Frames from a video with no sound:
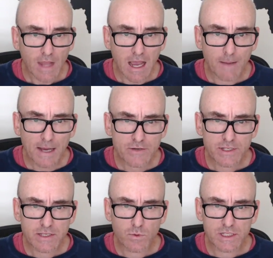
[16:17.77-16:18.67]

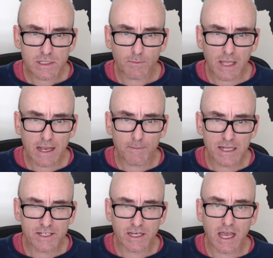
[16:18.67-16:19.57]
Patrick says, what's the
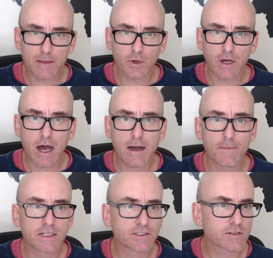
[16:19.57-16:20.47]
Blackmagic cable?
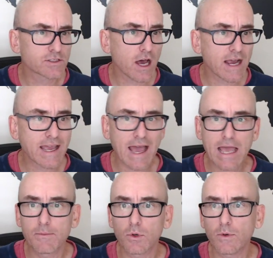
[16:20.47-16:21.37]
So it's not a
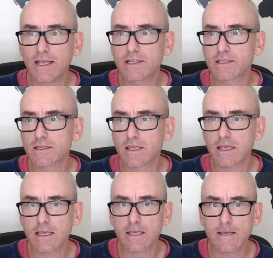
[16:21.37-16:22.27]
cable, it's
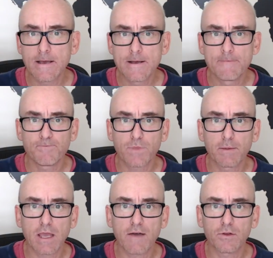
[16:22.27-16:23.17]
the...
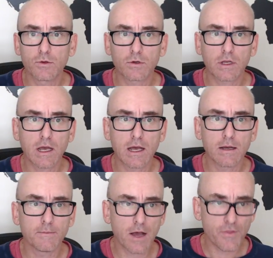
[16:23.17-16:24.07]
Let me have a look.
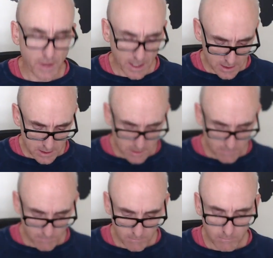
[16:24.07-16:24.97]
I think
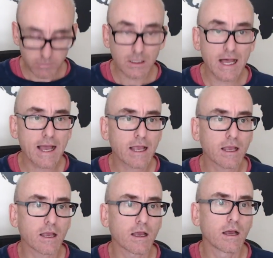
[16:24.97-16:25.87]
it's Blackmagic.